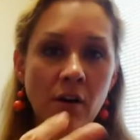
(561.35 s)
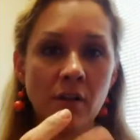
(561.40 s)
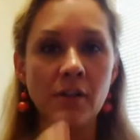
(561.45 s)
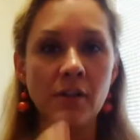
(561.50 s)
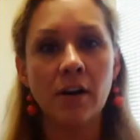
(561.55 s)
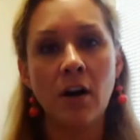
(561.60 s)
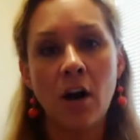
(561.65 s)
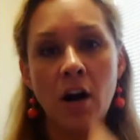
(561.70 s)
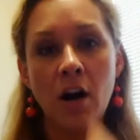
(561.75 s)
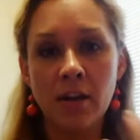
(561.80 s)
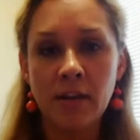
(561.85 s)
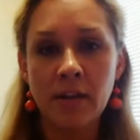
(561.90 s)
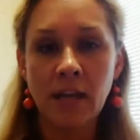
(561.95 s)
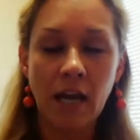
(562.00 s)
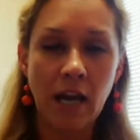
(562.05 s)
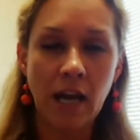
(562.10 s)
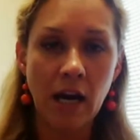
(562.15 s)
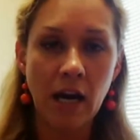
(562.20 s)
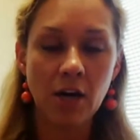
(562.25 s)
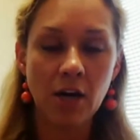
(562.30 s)
while on
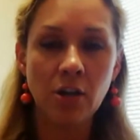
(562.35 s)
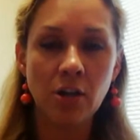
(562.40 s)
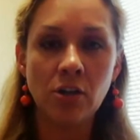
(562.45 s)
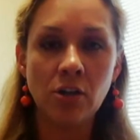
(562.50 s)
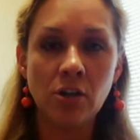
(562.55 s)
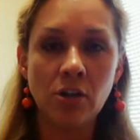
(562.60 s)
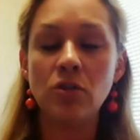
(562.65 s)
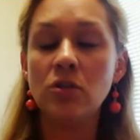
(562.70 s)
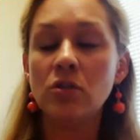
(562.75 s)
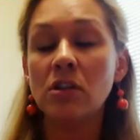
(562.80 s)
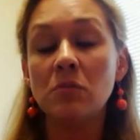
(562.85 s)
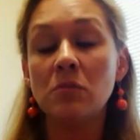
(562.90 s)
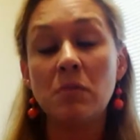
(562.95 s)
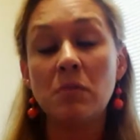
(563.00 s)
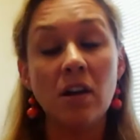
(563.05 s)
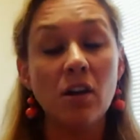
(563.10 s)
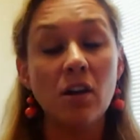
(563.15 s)
the air you know you can right.